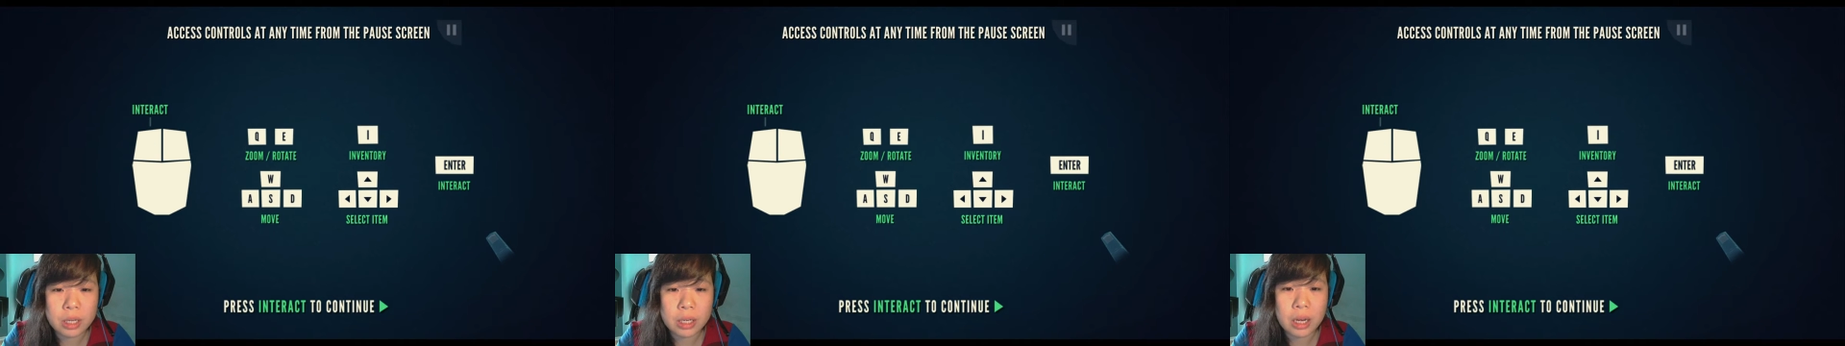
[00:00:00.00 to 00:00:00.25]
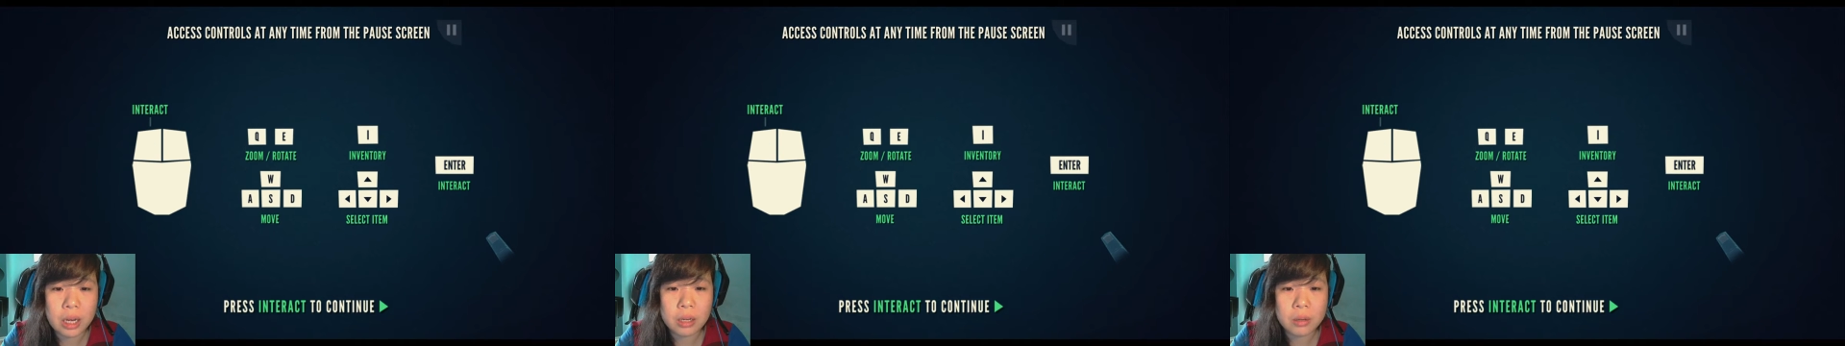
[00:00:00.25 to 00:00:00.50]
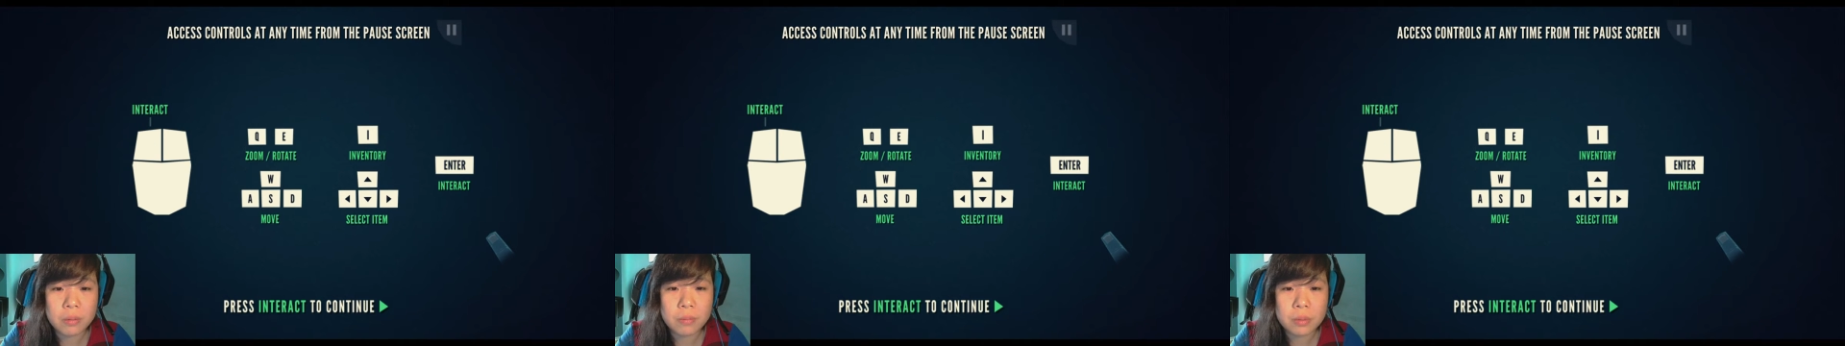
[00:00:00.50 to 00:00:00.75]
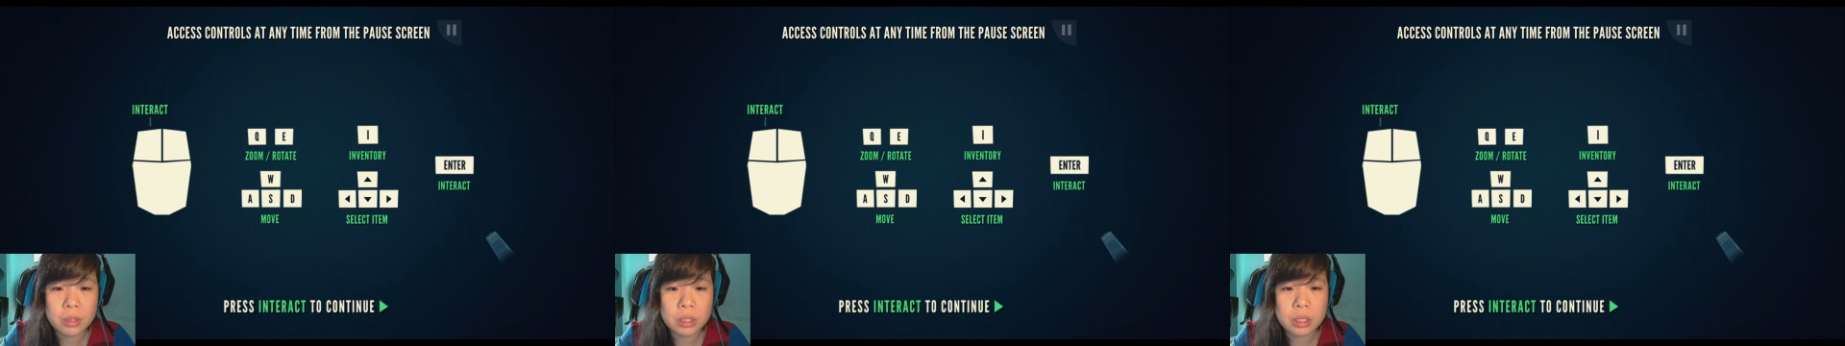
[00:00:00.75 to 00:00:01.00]

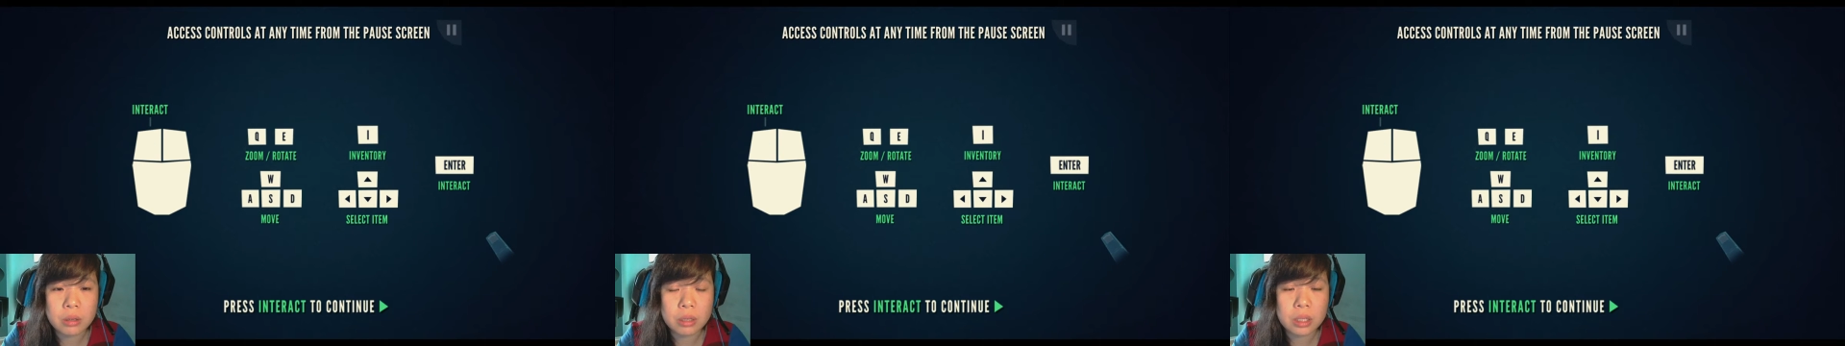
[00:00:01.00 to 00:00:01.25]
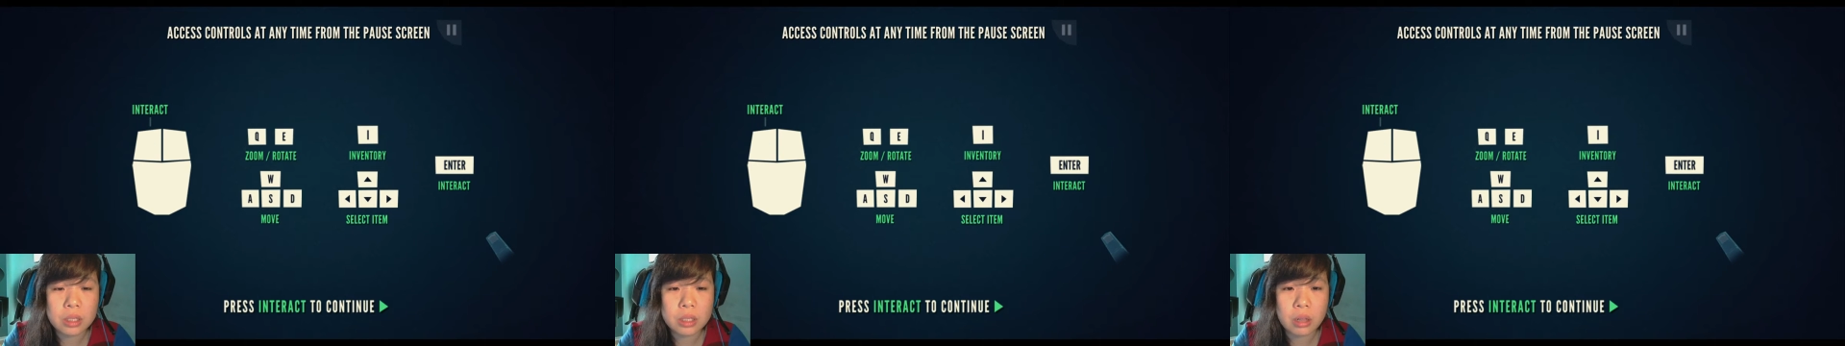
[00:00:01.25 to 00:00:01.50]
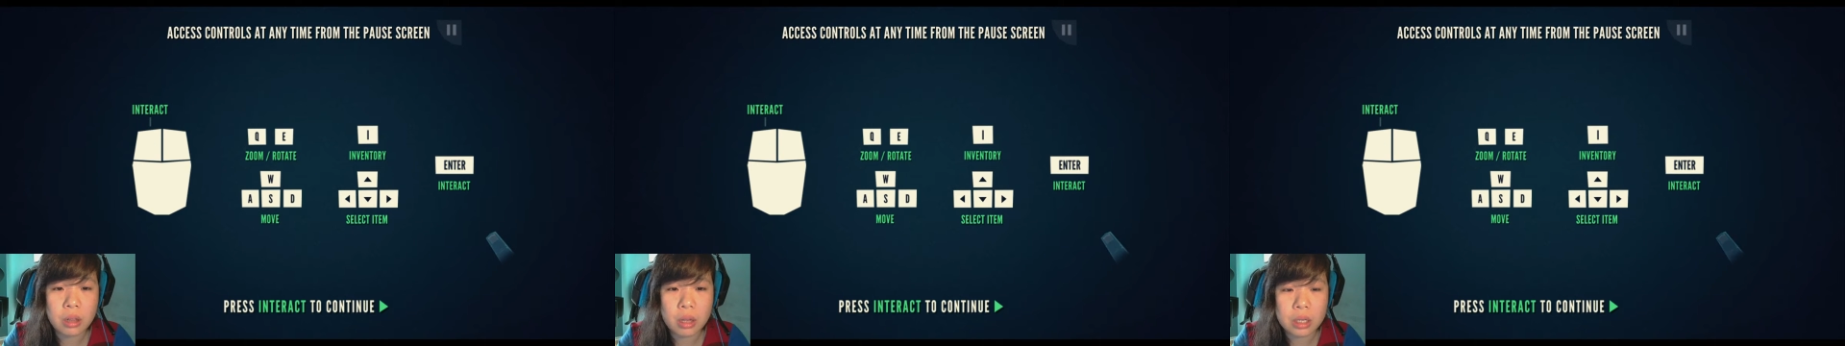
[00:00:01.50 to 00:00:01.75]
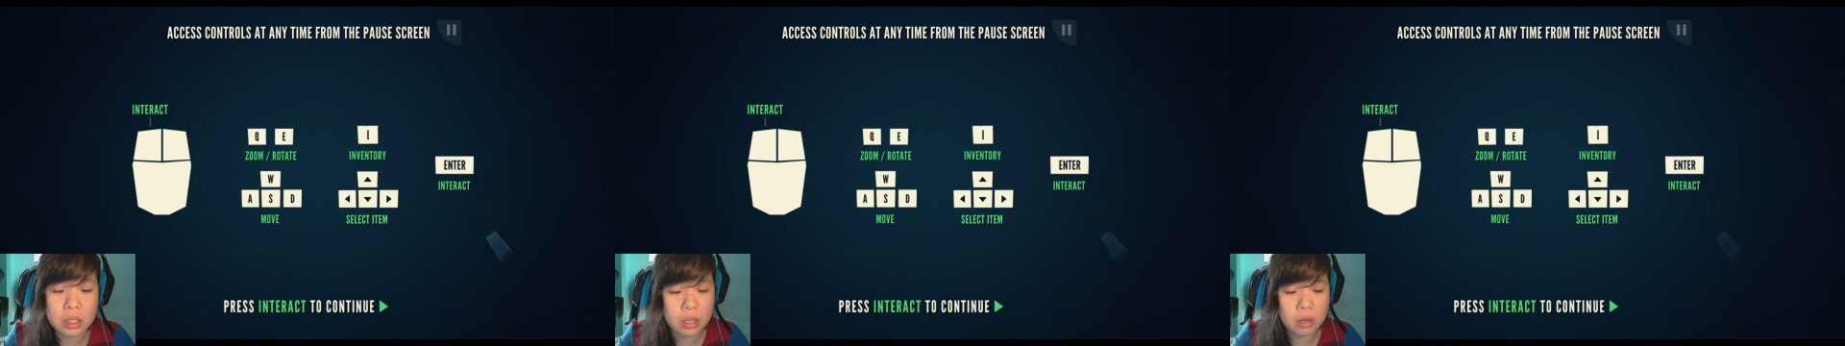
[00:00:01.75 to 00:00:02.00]
items. That's still a lot of
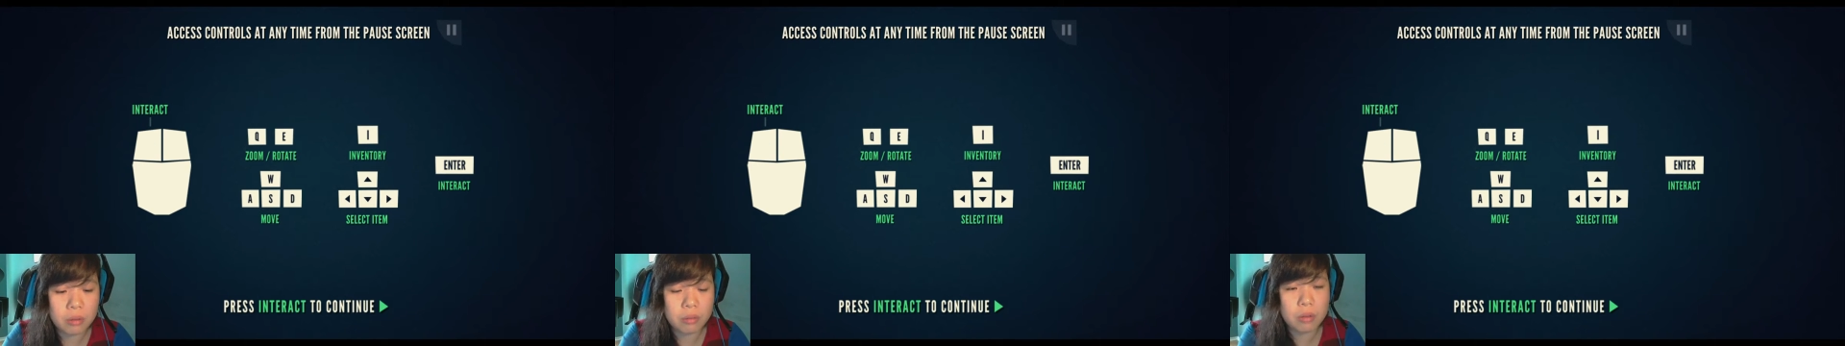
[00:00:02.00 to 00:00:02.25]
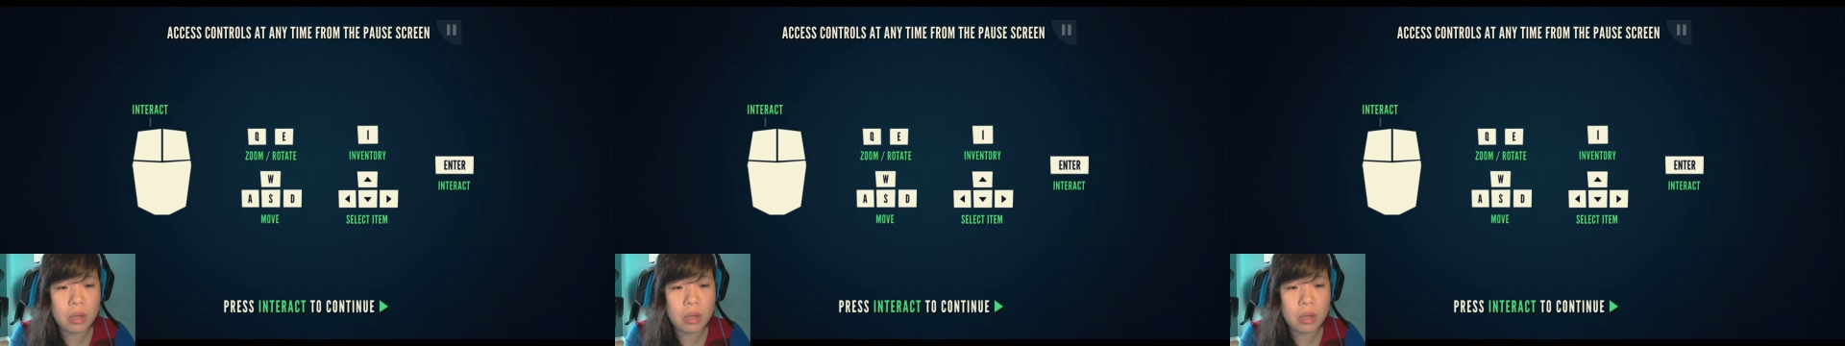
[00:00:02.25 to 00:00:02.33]
stuff.